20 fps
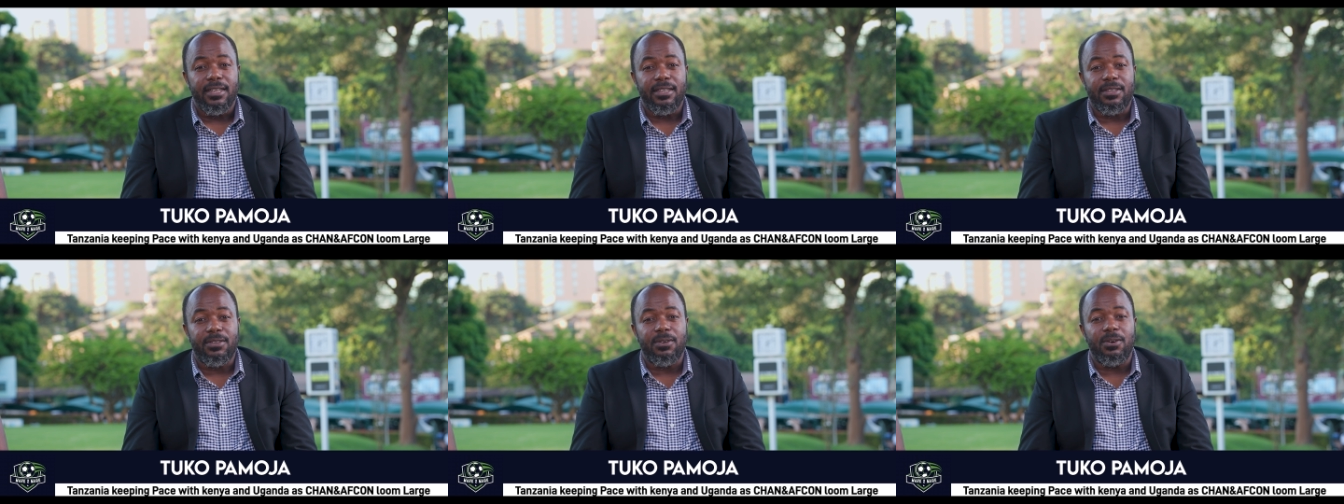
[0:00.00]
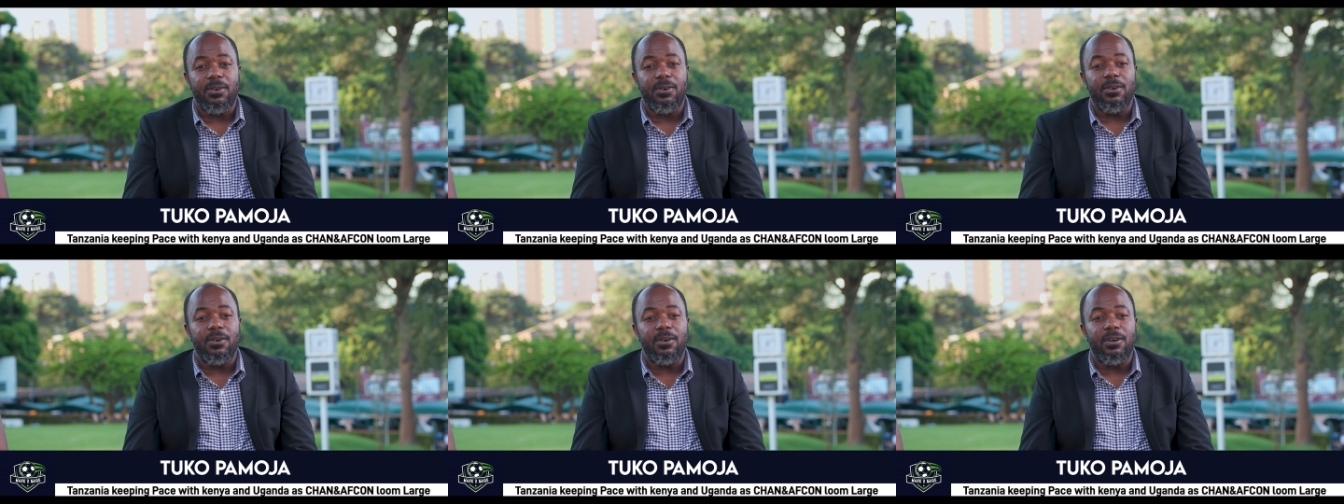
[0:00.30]

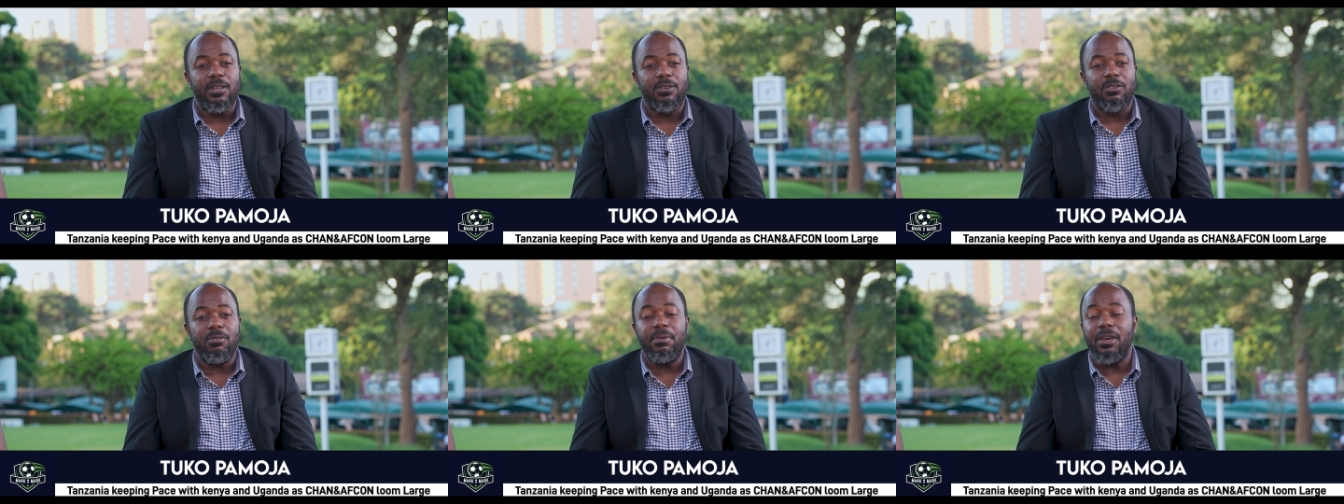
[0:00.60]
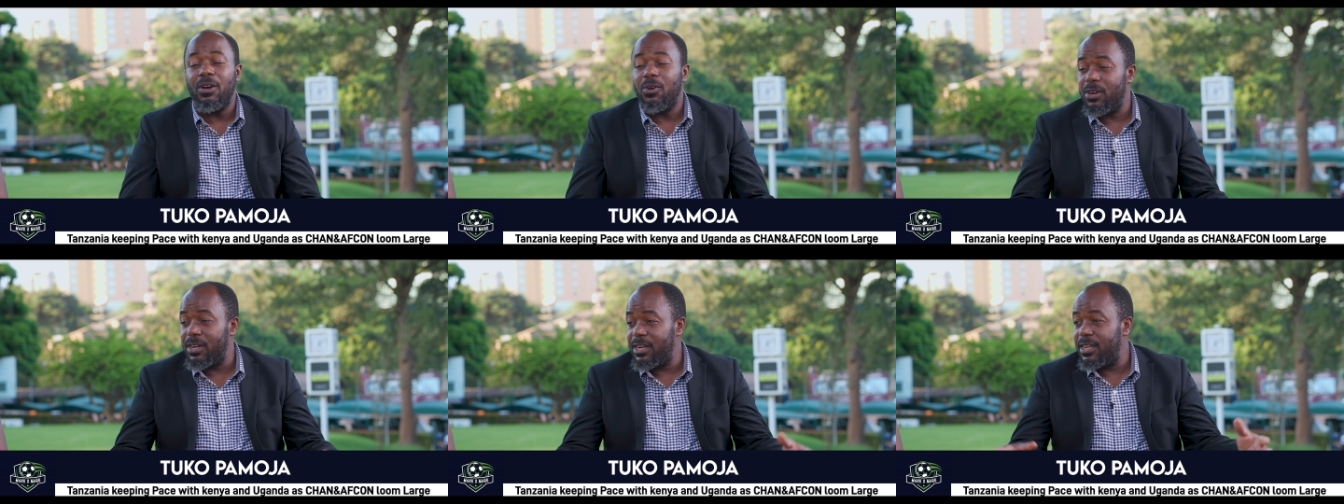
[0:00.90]
So it will
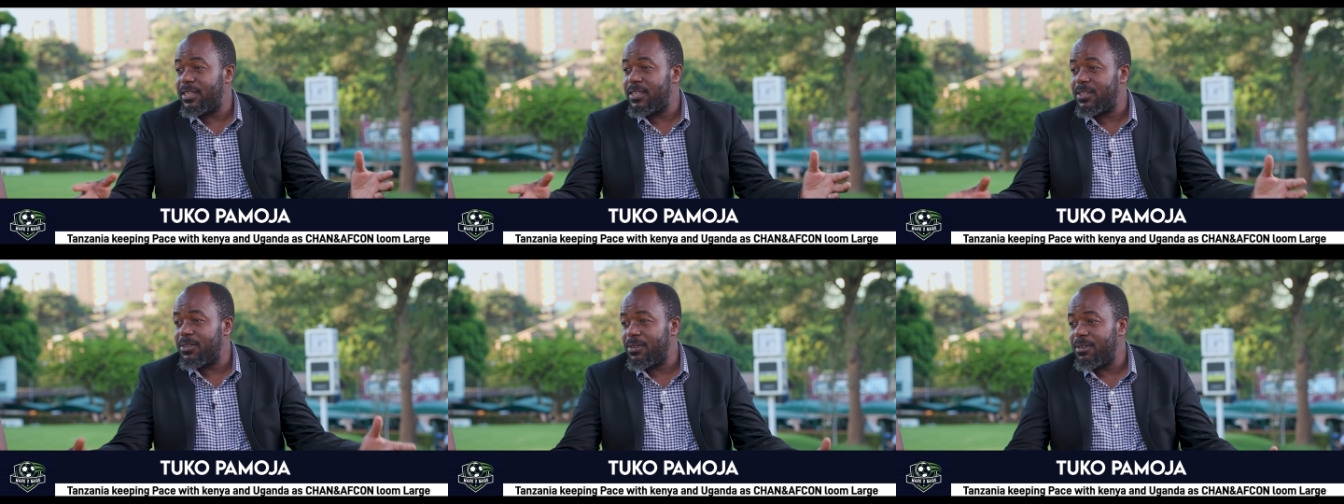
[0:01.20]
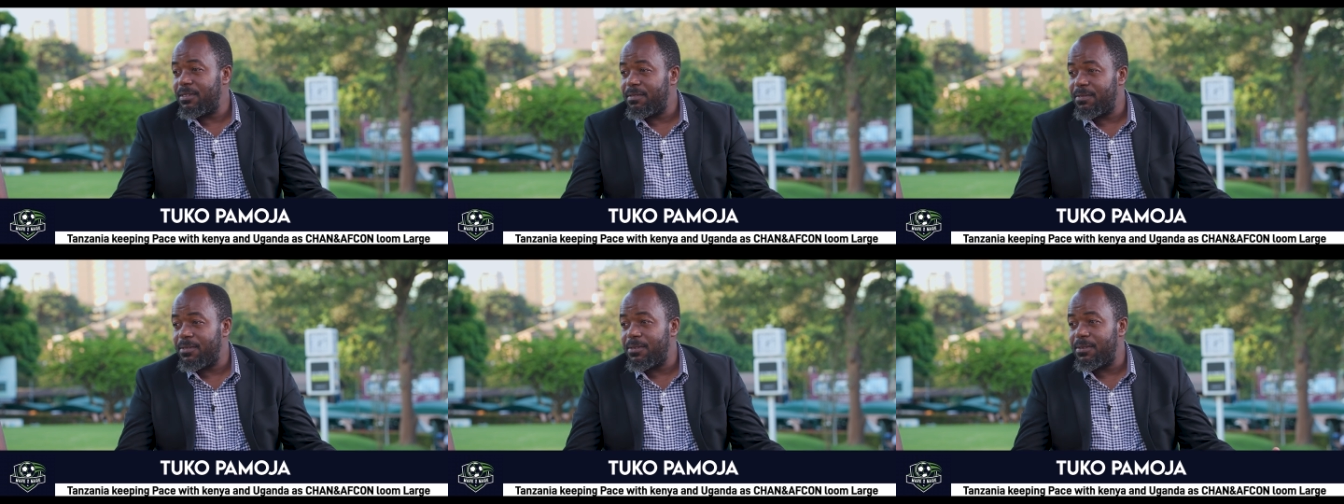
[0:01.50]
be a holiday
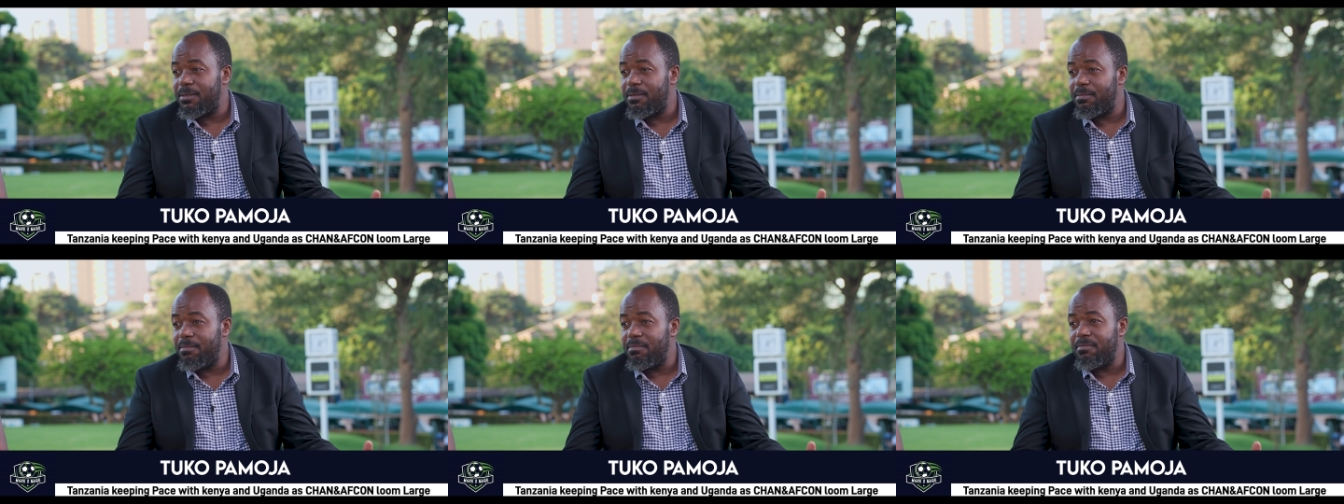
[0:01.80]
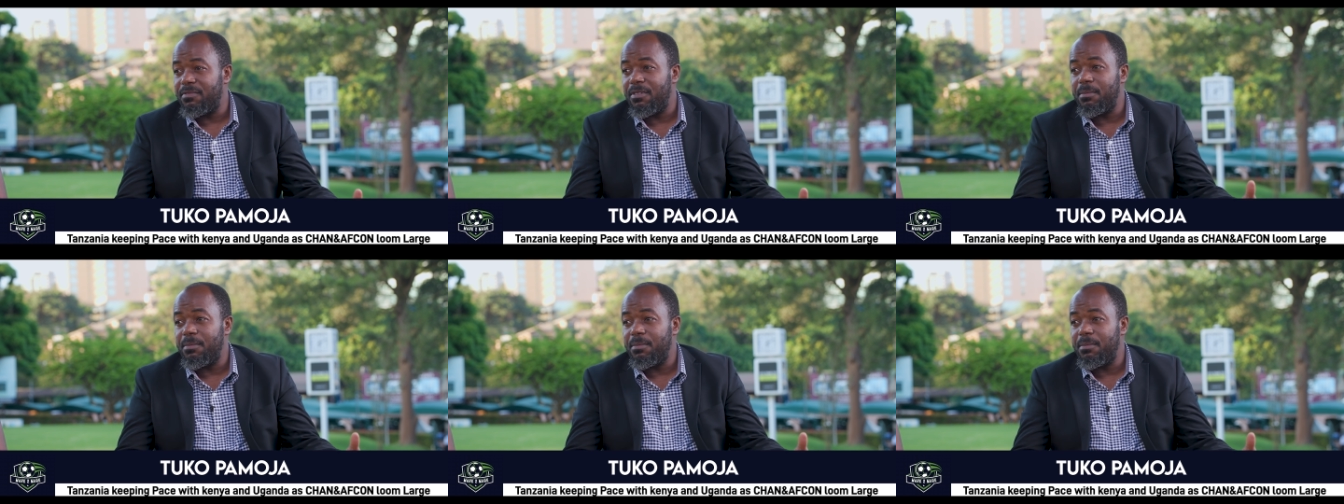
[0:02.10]
season for